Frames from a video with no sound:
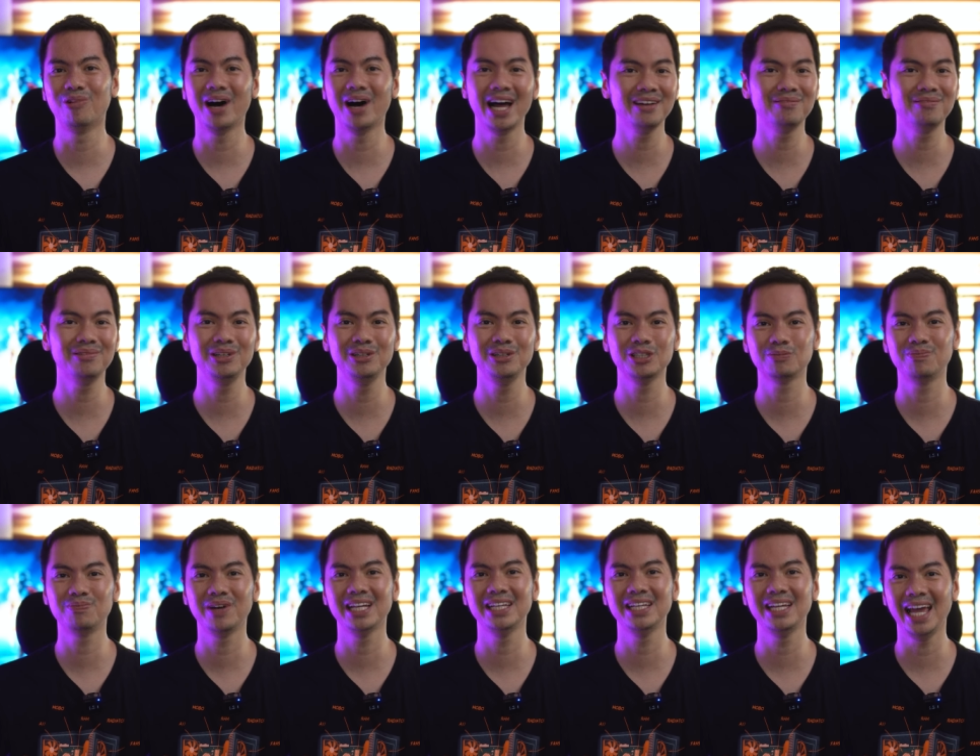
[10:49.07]
why would you
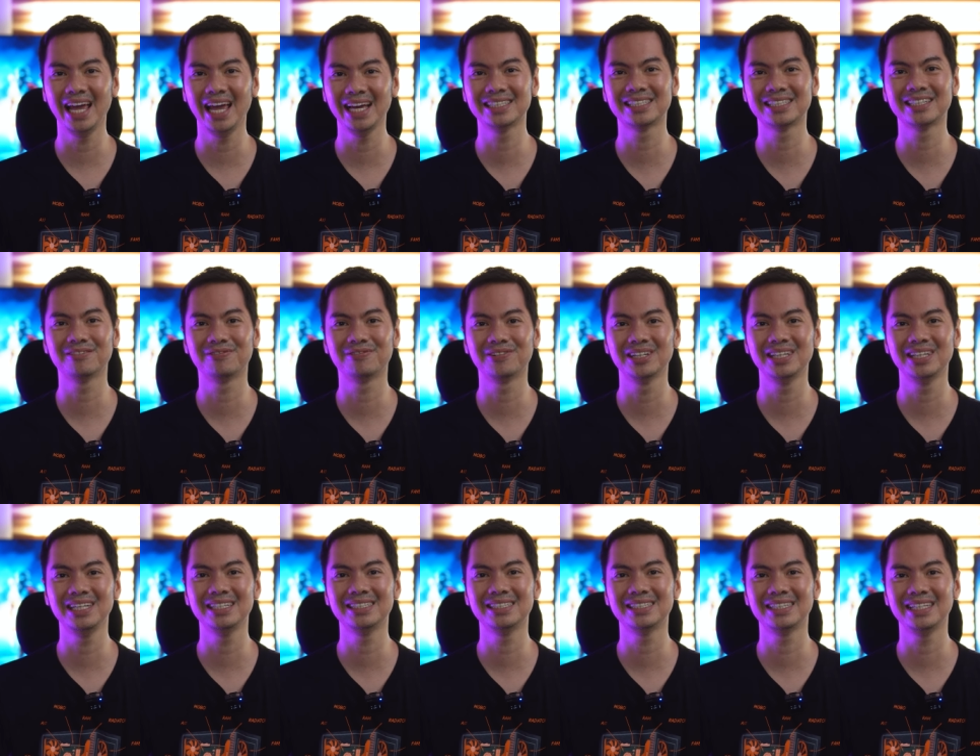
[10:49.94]
spend extra for
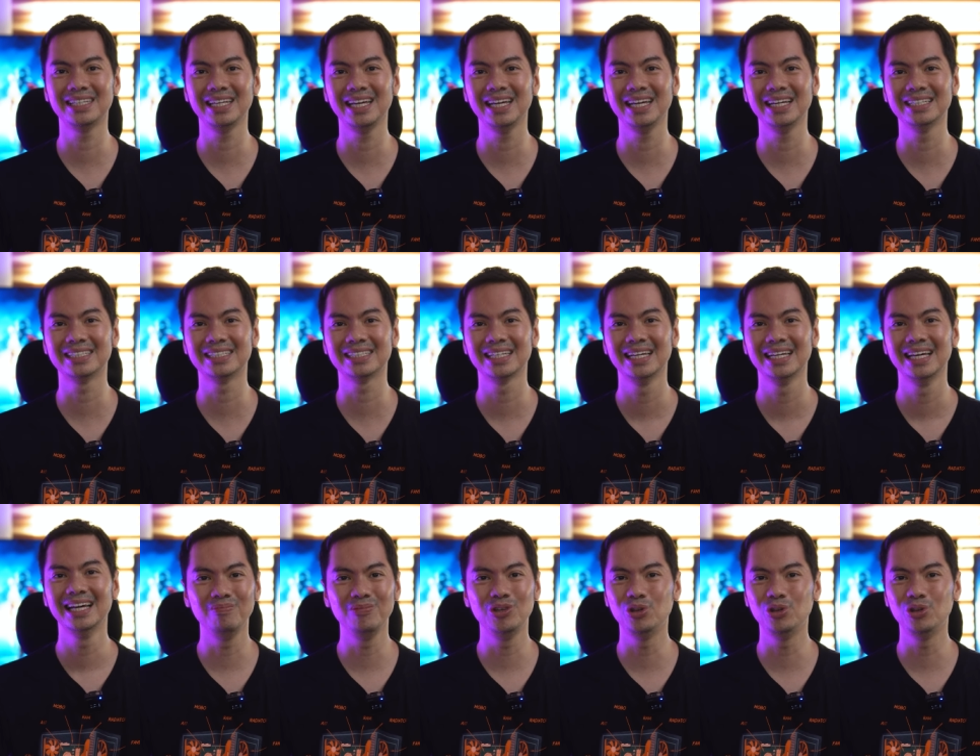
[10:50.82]
these things?